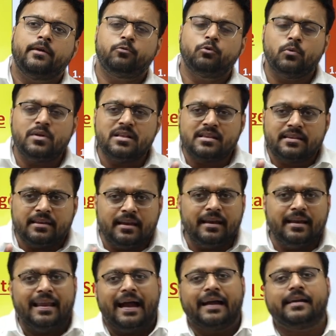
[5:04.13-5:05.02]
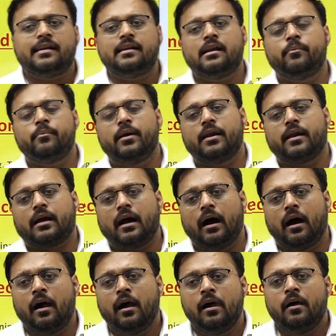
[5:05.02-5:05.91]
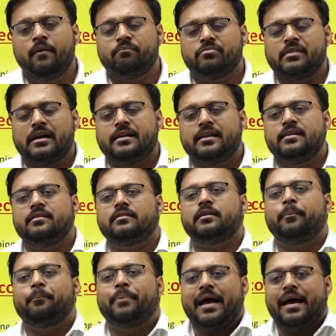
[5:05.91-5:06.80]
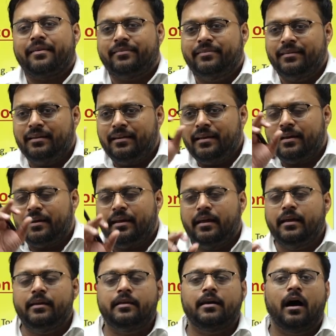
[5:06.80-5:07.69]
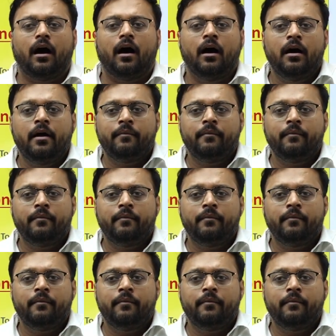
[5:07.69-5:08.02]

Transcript: you will see Latin America, that is the Brazilian area,